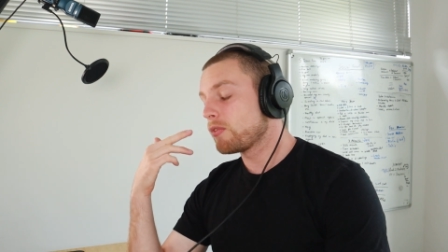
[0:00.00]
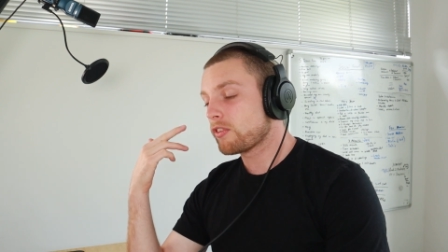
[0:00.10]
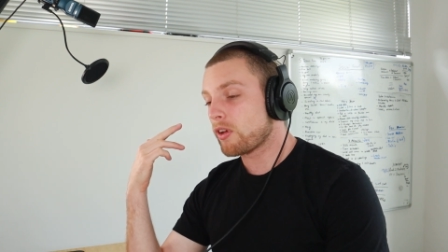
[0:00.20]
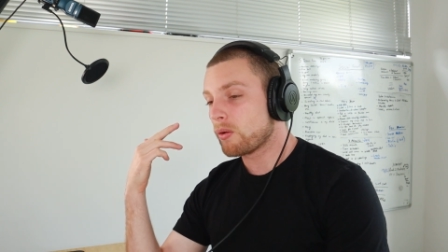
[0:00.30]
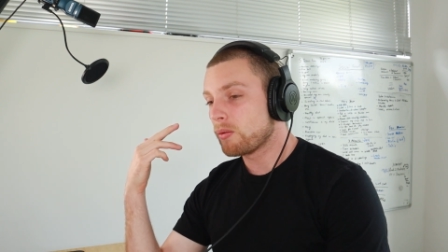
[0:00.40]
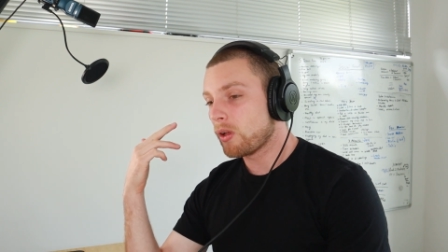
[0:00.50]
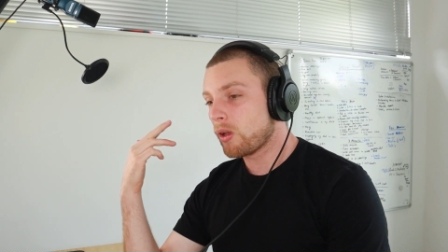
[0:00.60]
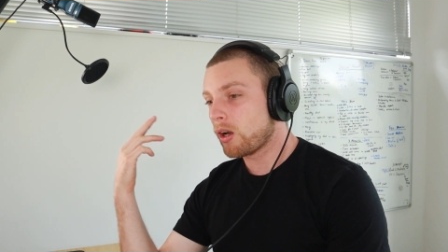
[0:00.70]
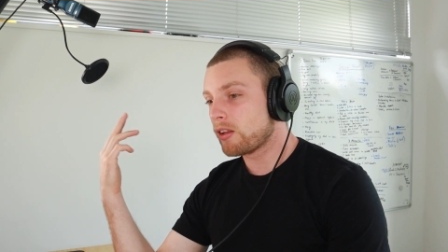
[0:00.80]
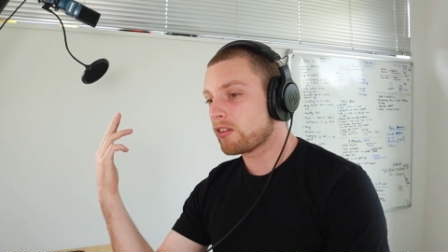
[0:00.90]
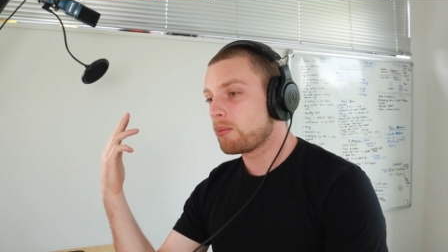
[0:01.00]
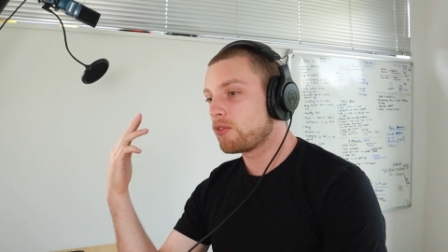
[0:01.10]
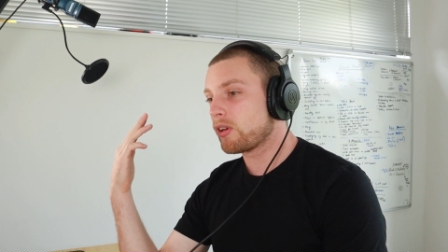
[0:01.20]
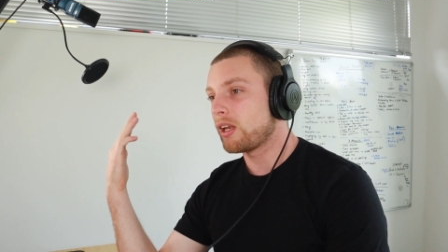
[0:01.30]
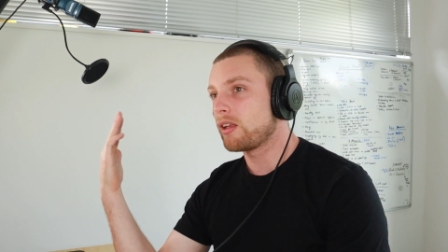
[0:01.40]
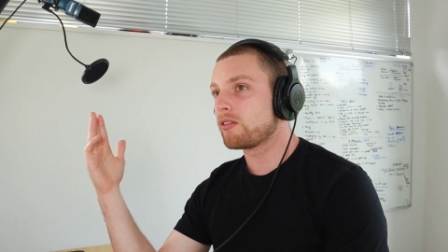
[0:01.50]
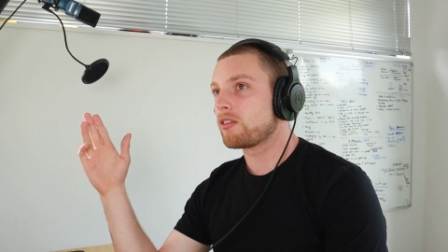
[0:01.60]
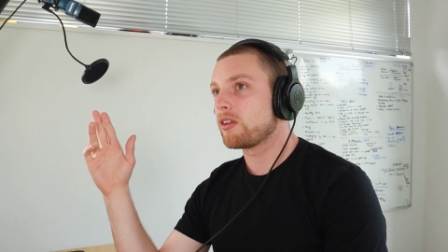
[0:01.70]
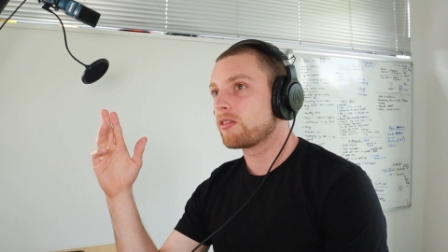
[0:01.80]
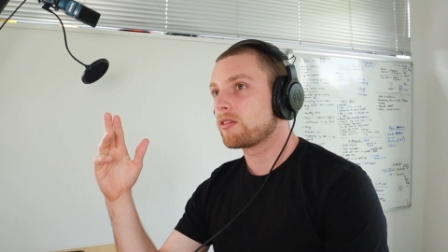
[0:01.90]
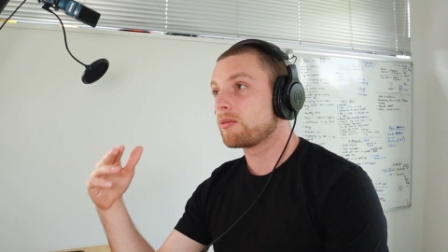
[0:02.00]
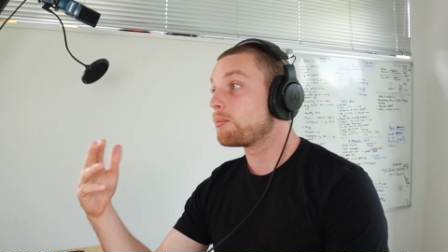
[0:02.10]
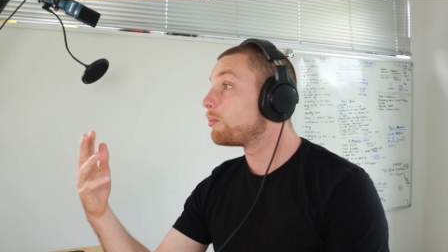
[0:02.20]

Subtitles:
So a lot of the times you'll get agencies,